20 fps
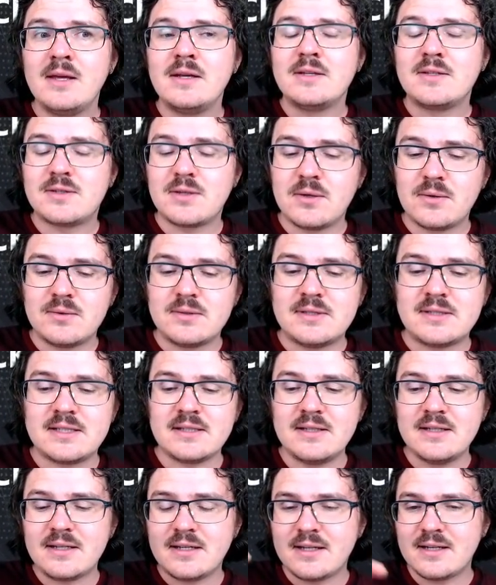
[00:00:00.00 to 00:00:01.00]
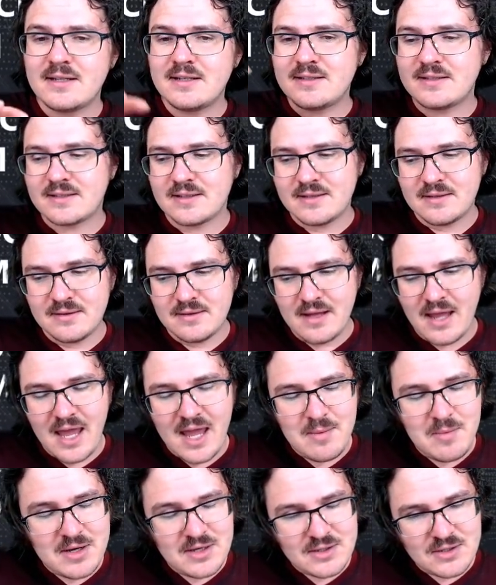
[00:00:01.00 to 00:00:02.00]
So Zilliqa is
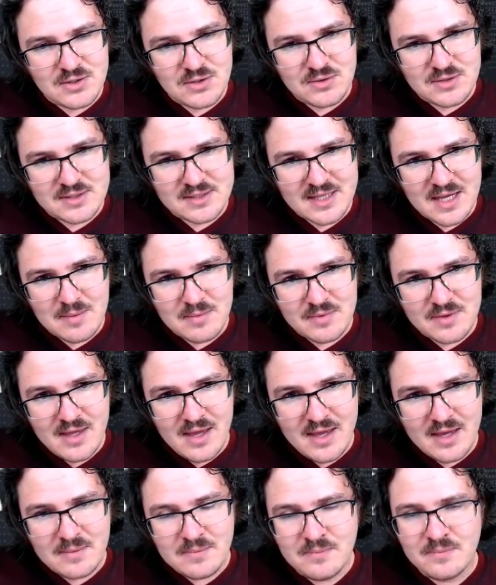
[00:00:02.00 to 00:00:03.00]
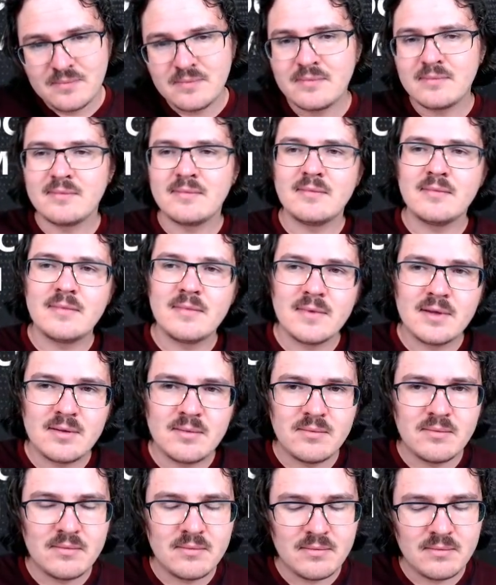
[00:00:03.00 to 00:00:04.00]
aiming to do the same thing,
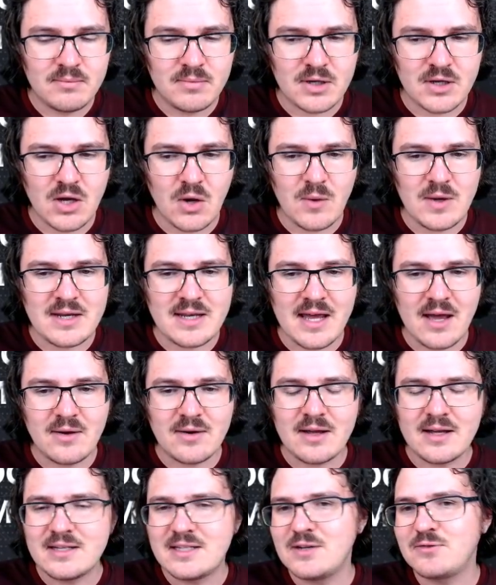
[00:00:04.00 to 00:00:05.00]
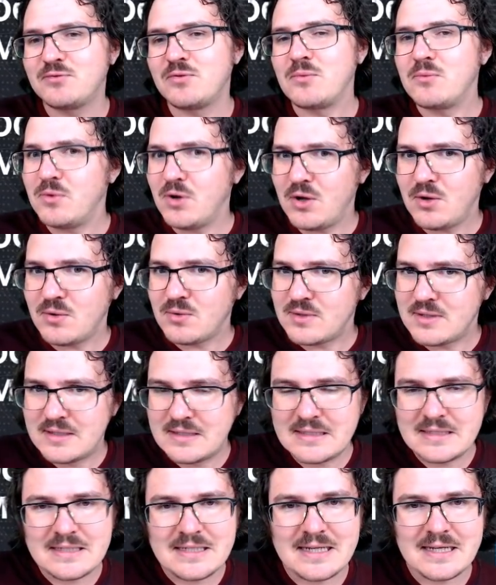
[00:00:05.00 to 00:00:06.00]
but going down a different road
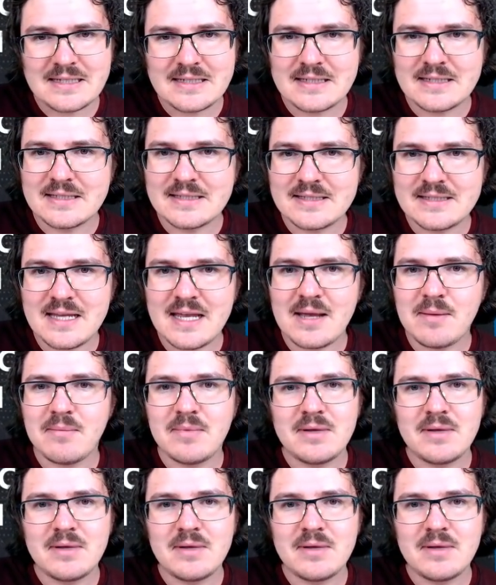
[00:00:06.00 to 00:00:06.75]
to get to the same